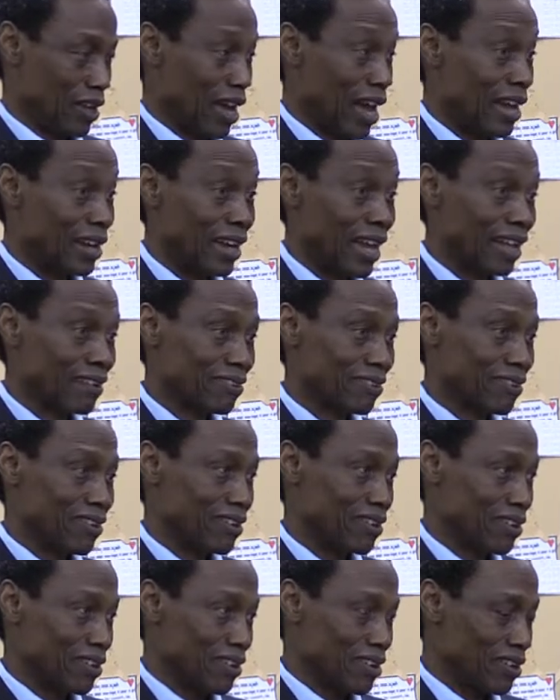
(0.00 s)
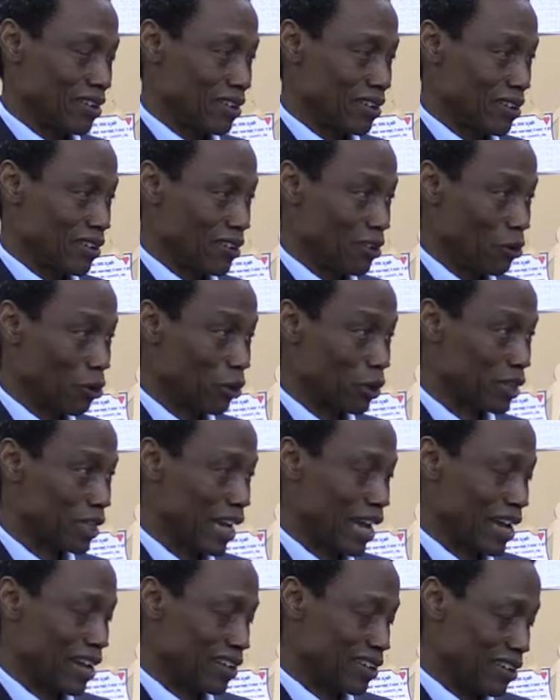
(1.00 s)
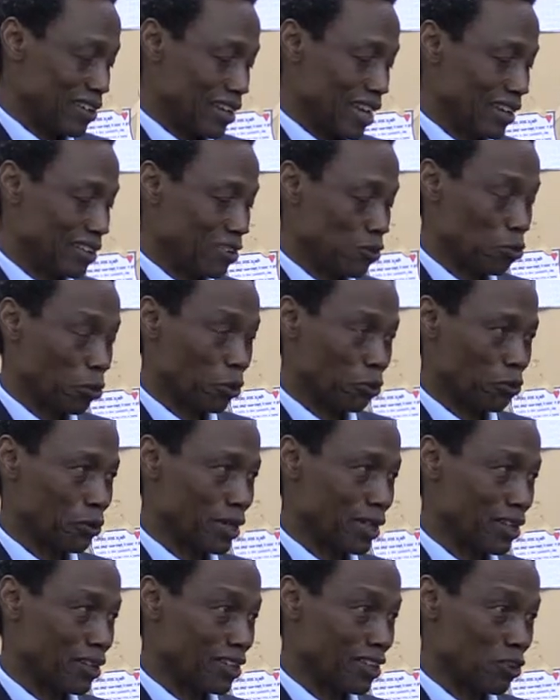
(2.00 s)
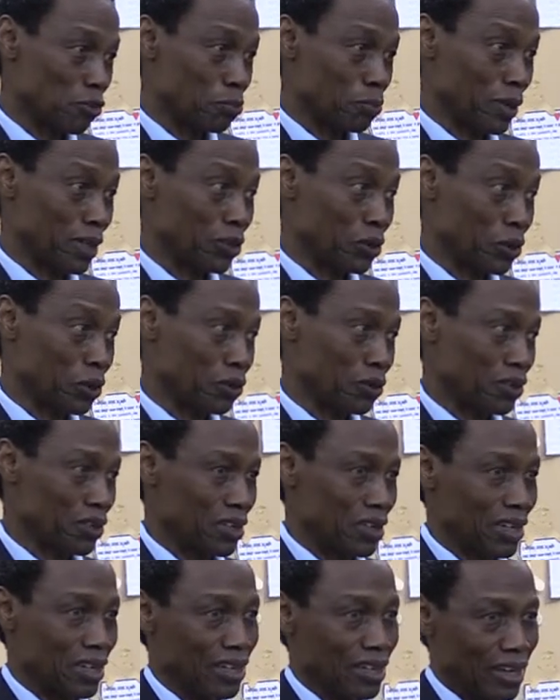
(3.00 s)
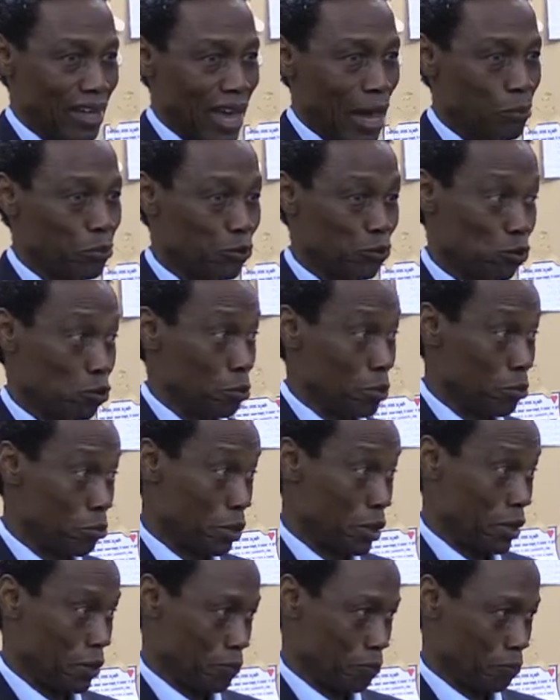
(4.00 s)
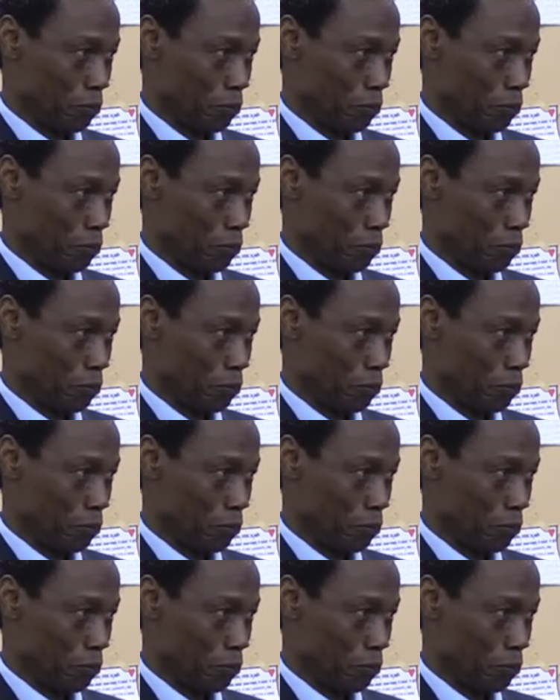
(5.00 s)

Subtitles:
And that young child that is portrayed in this picture happens to be me.